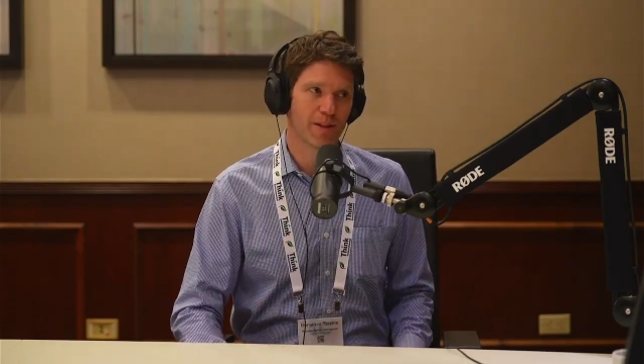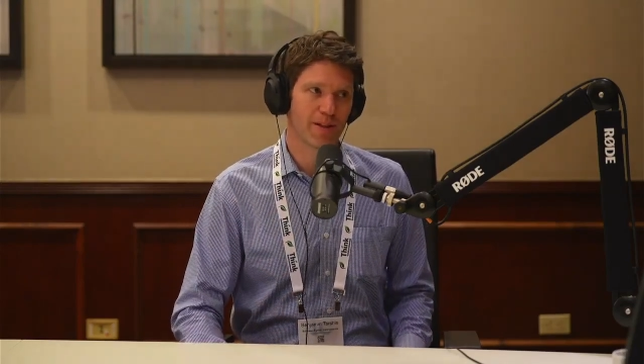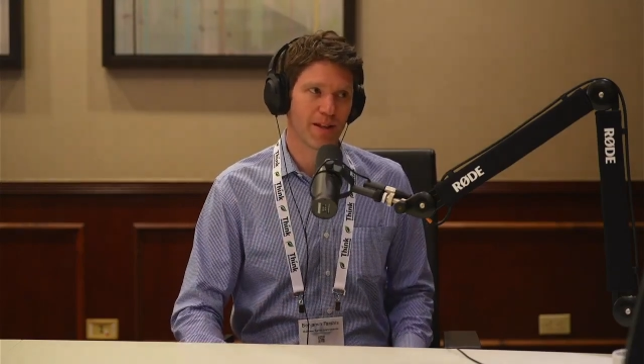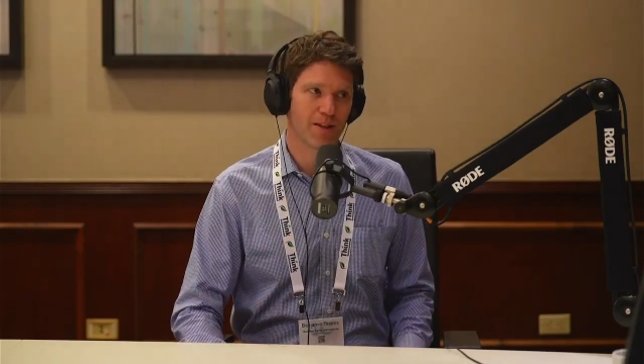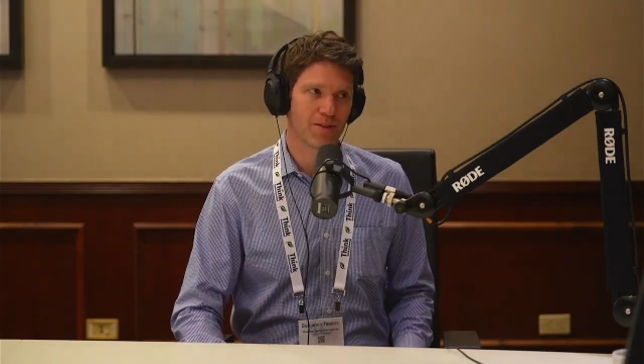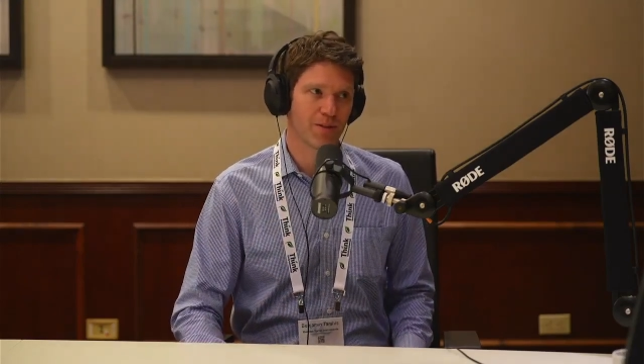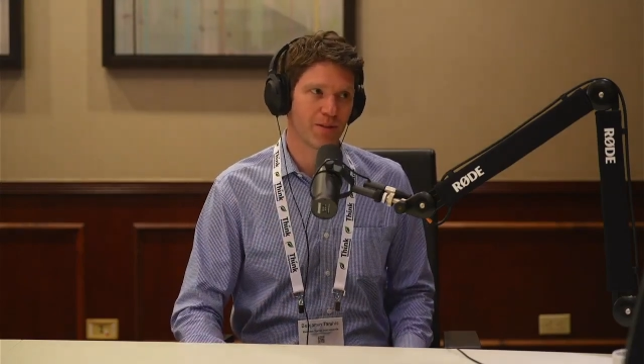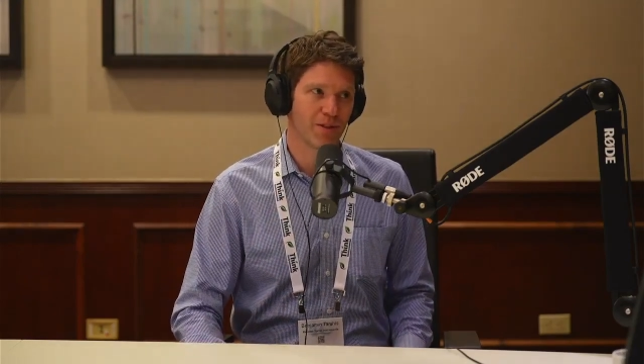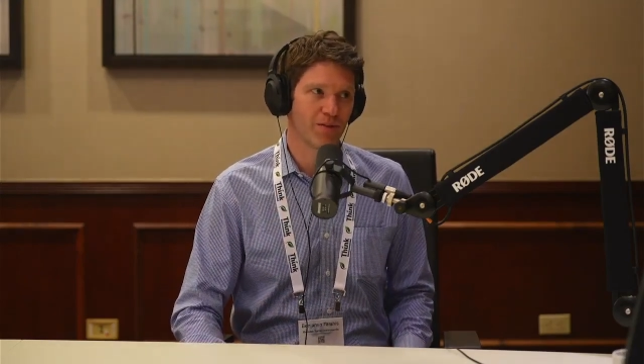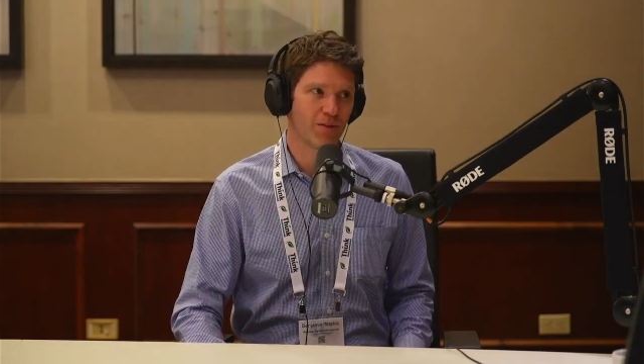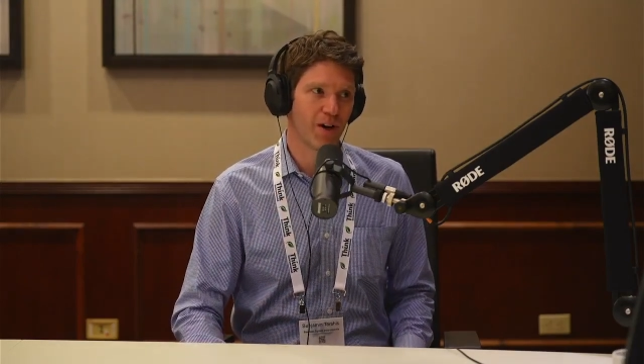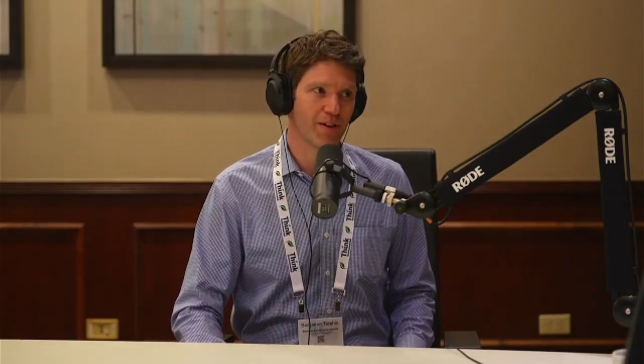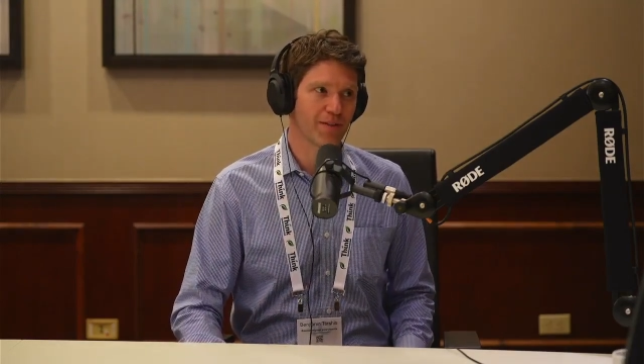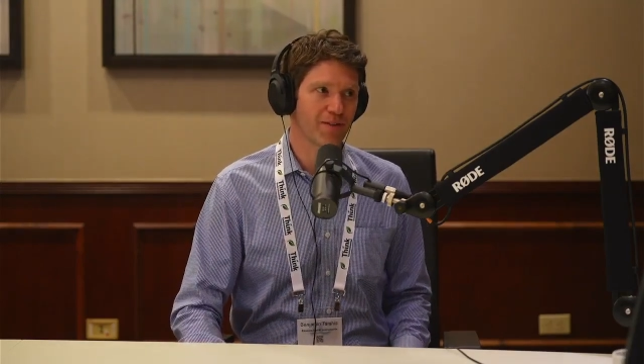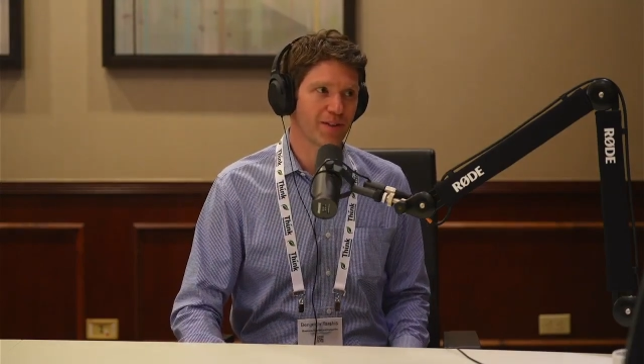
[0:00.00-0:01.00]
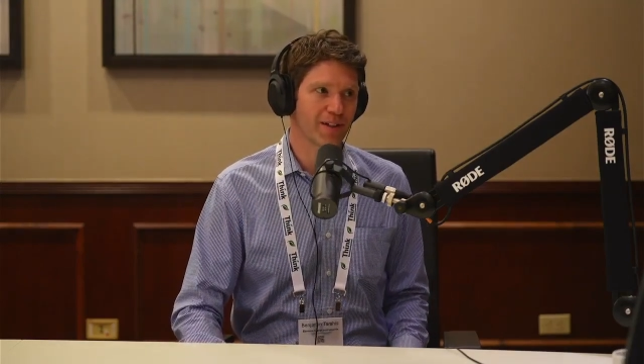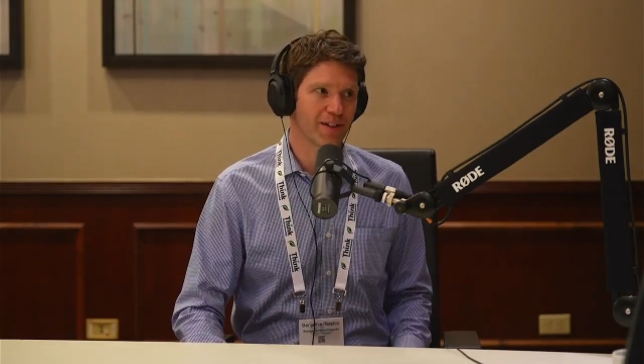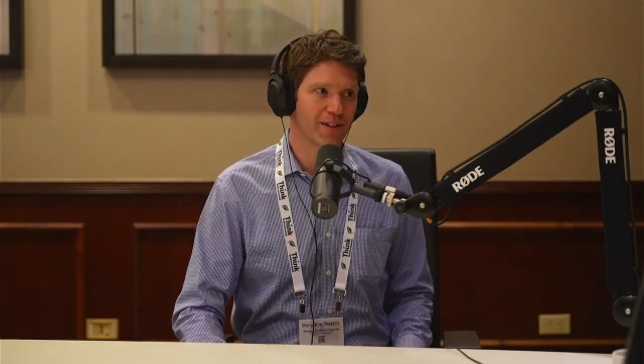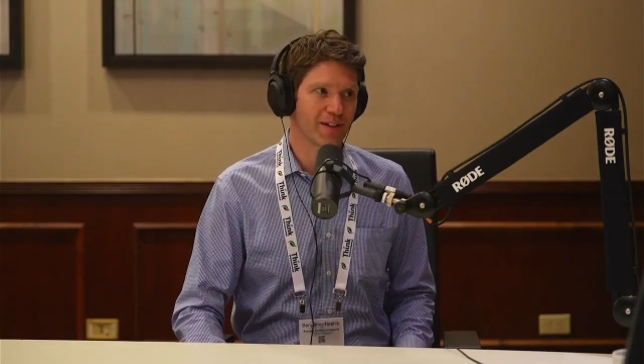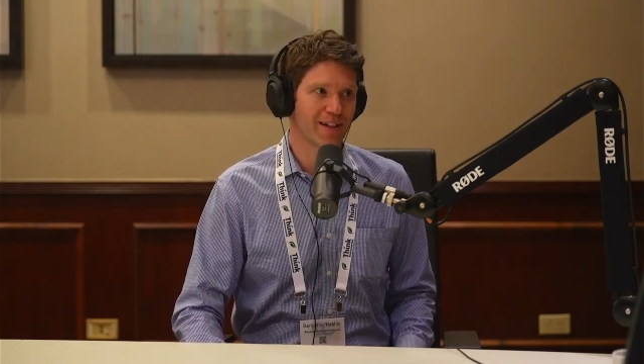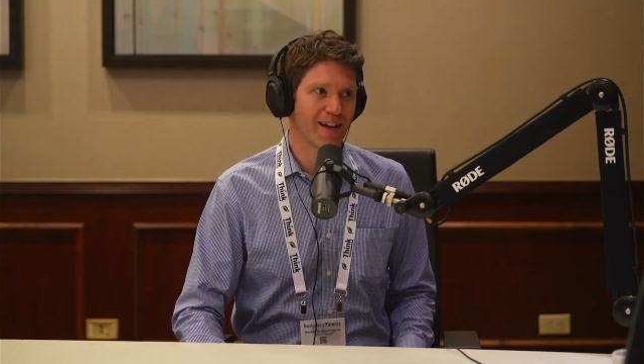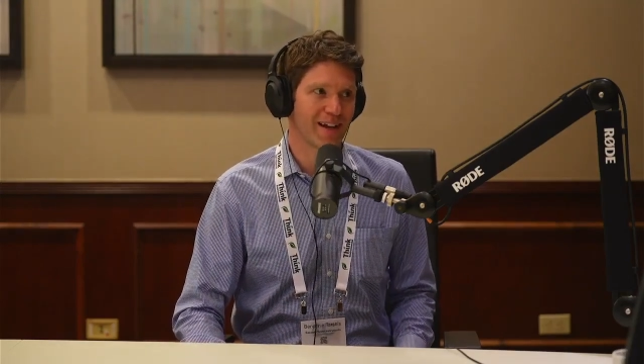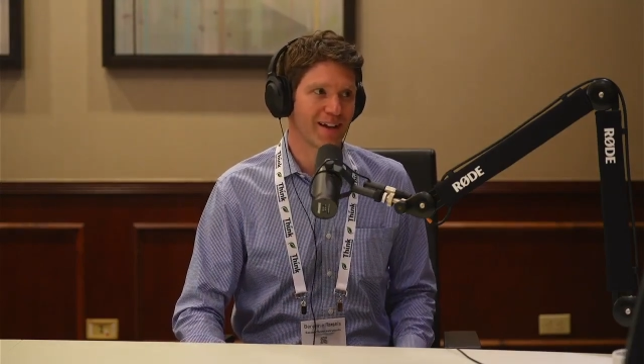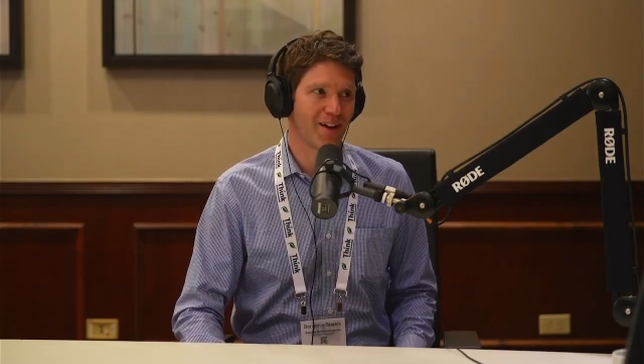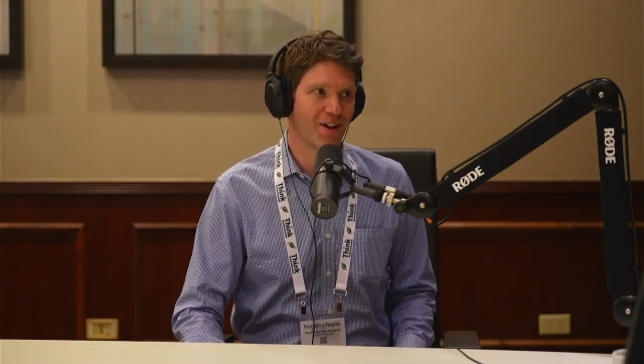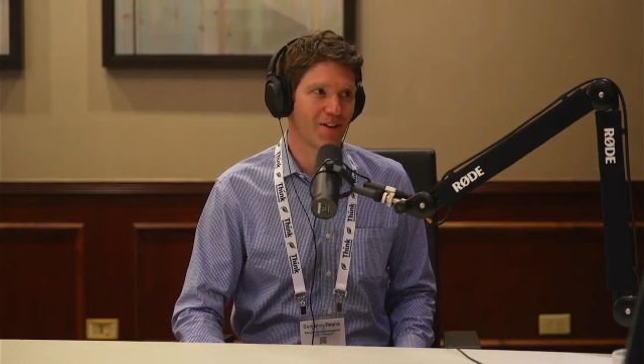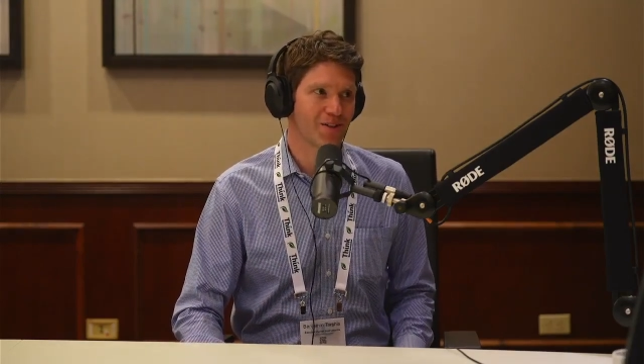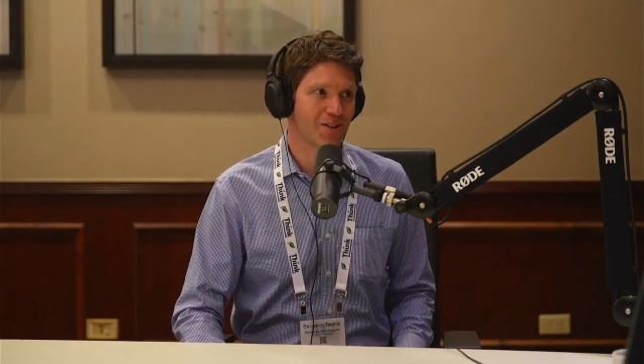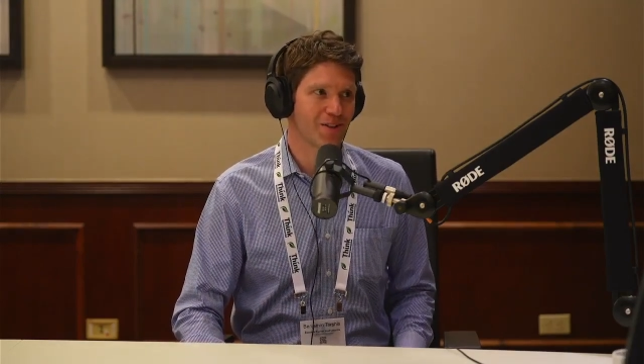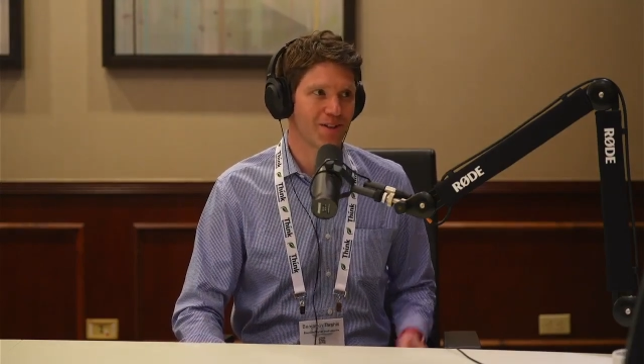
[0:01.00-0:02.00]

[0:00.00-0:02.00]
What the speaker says: sensor and evolve the technology.